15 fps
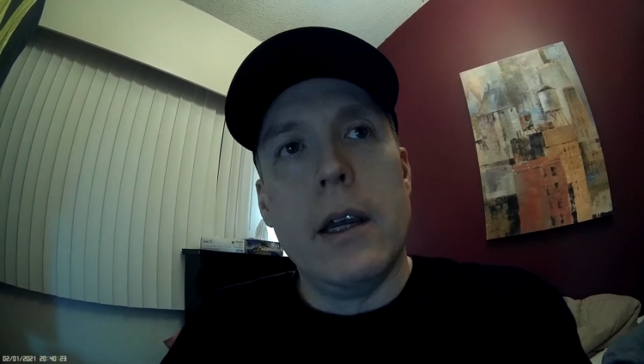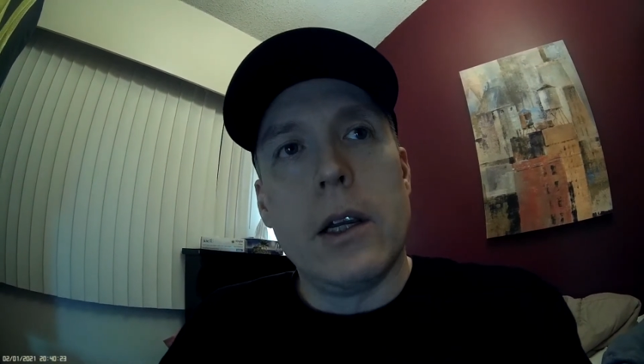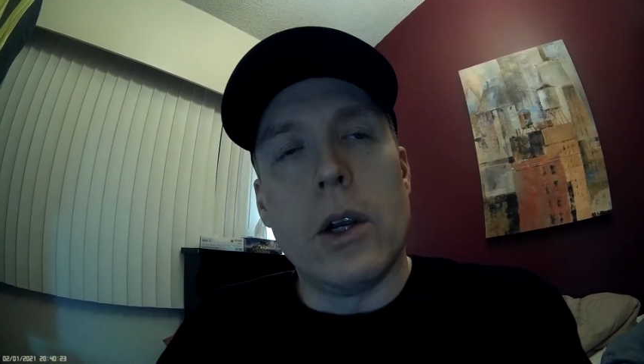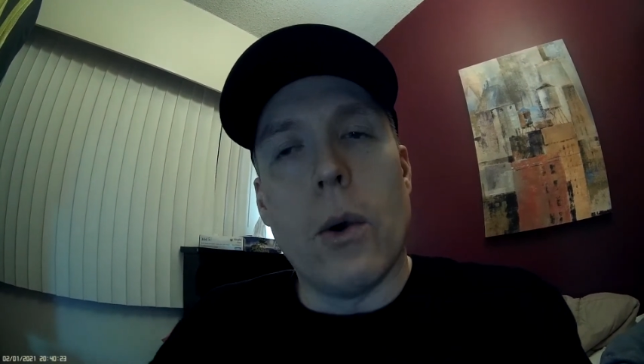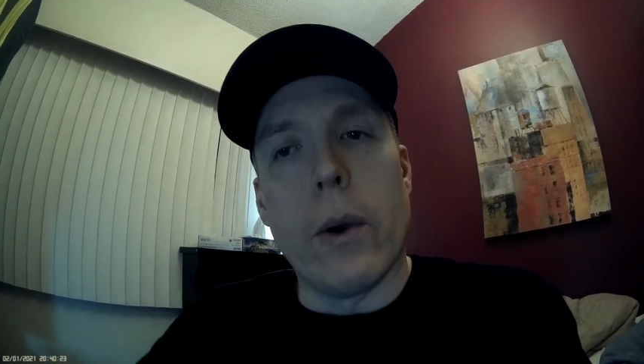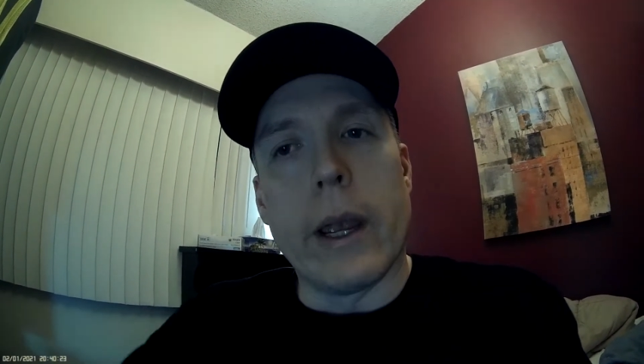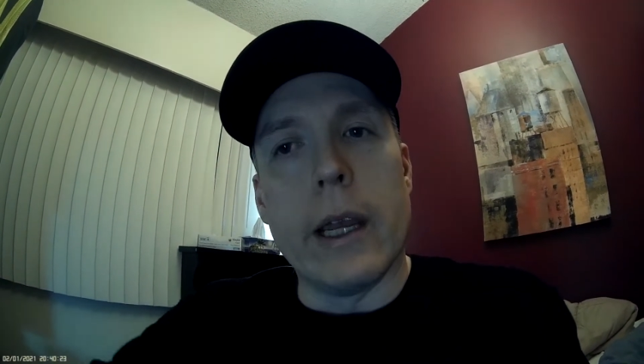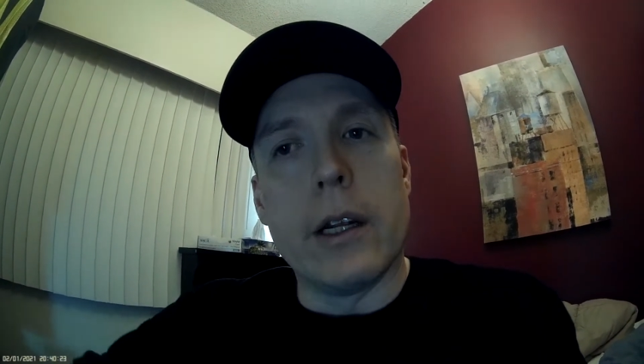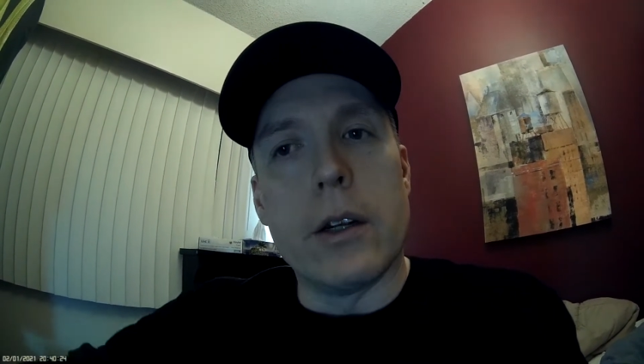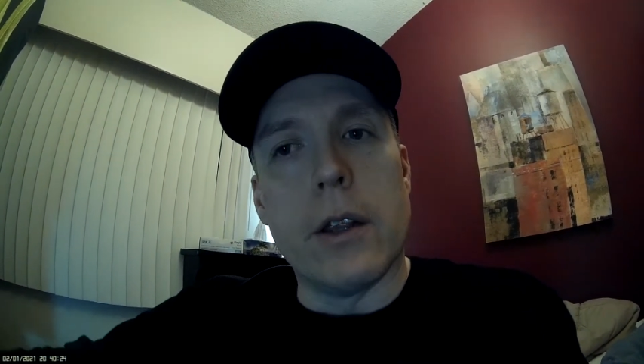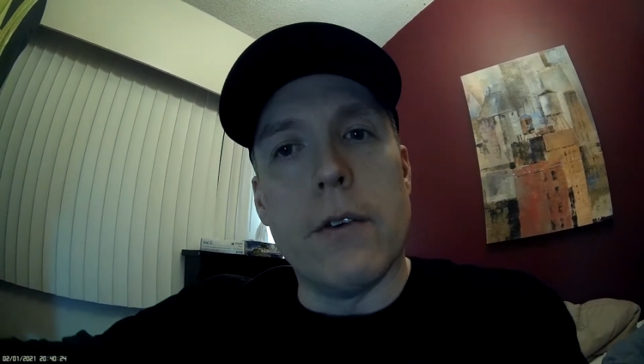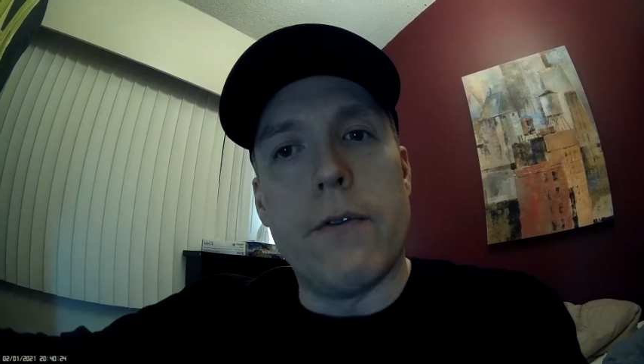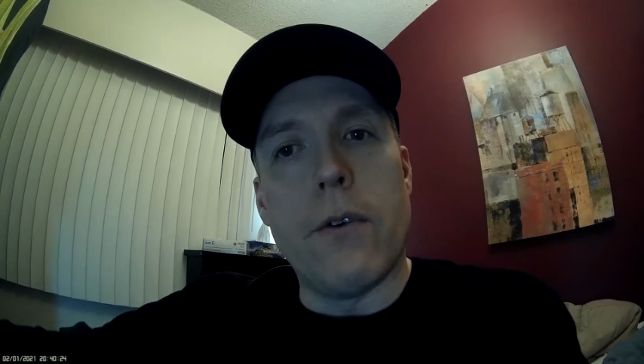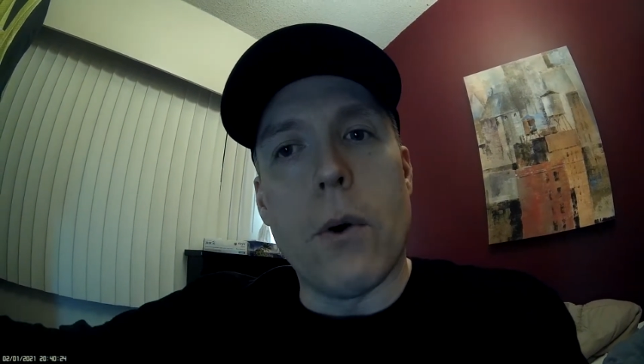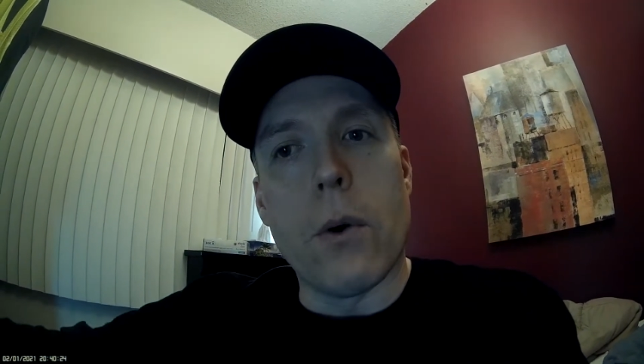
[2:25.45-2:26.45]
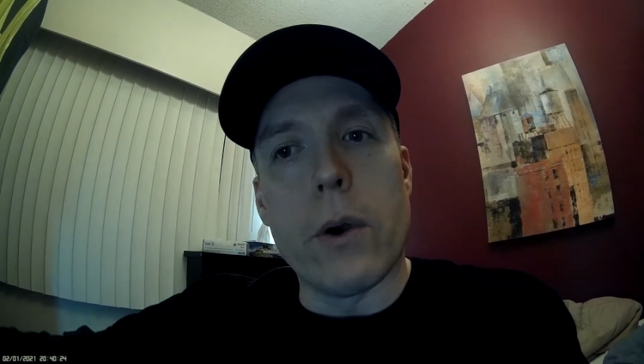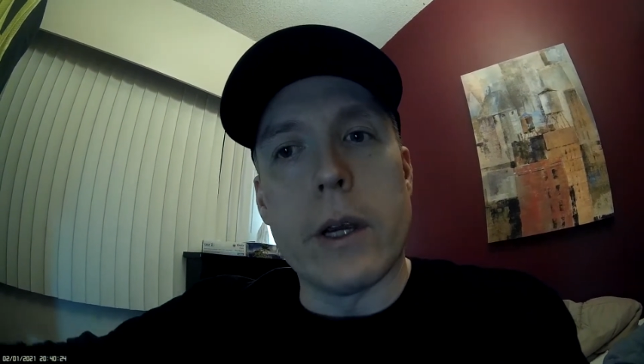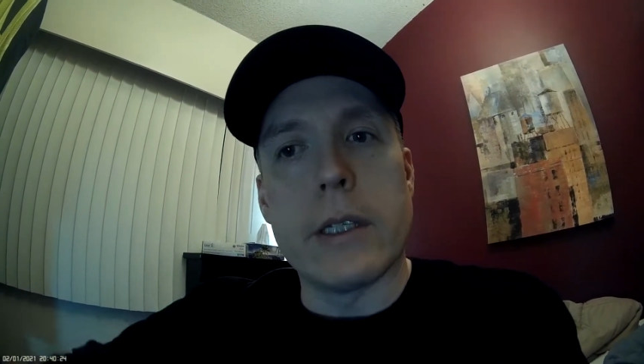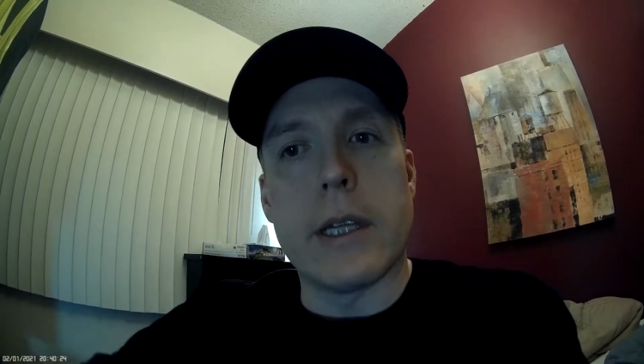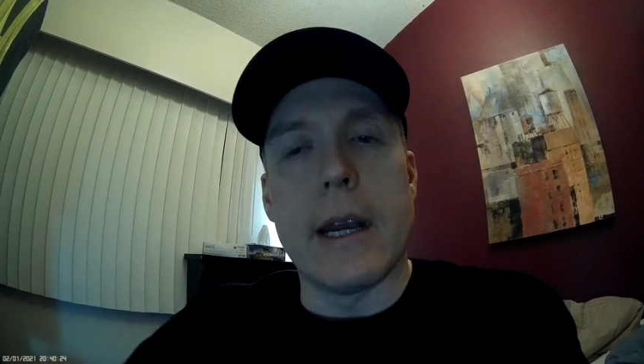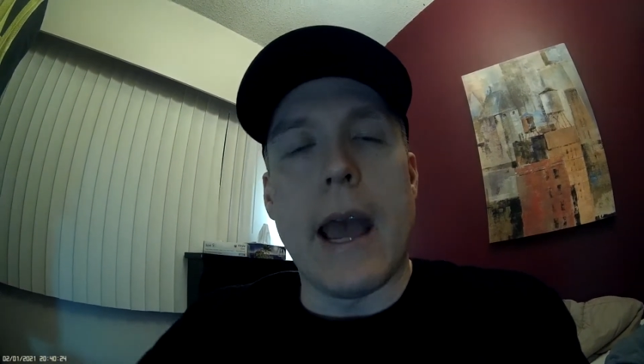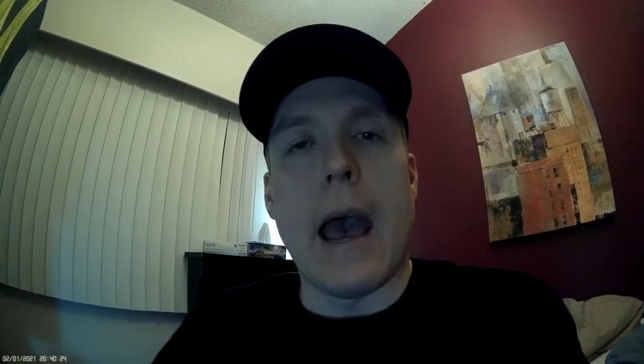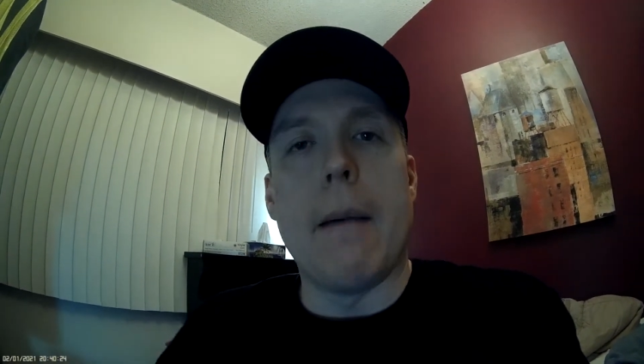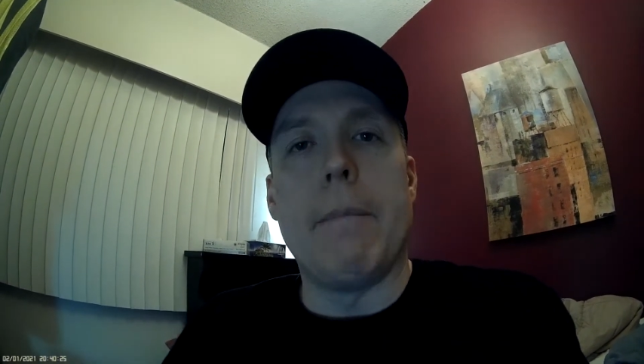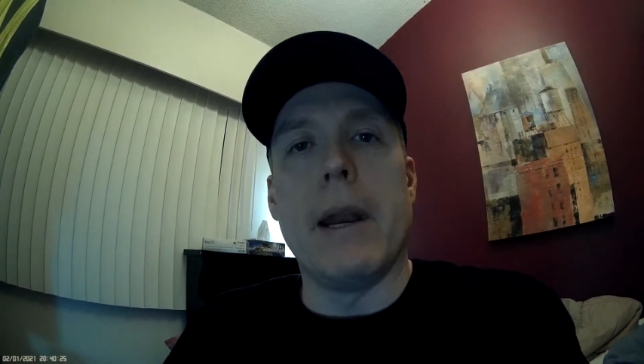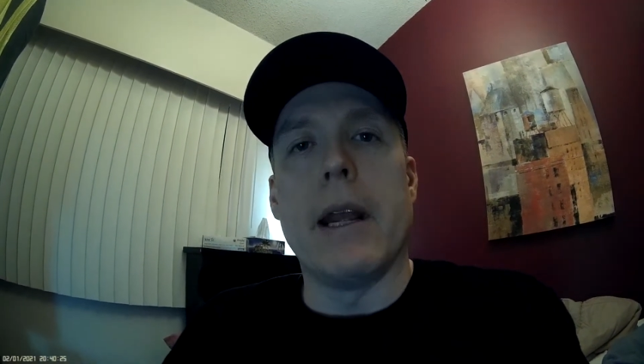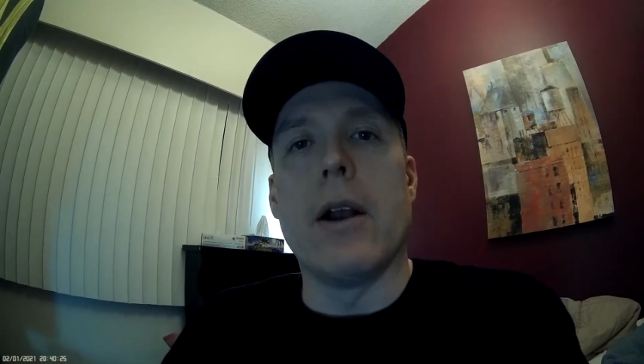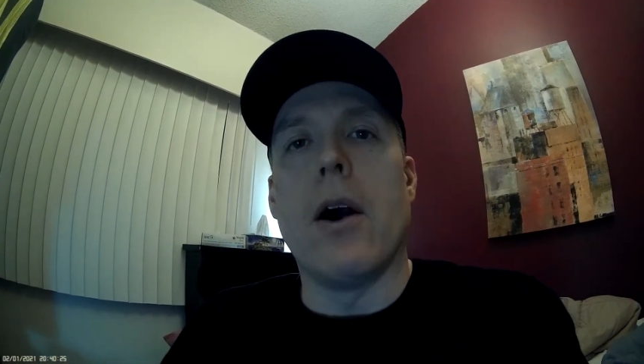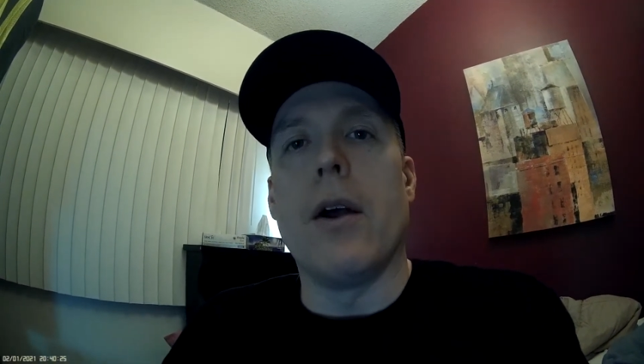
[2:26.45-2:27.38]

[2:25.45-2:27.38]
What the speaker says: going into the forest and happening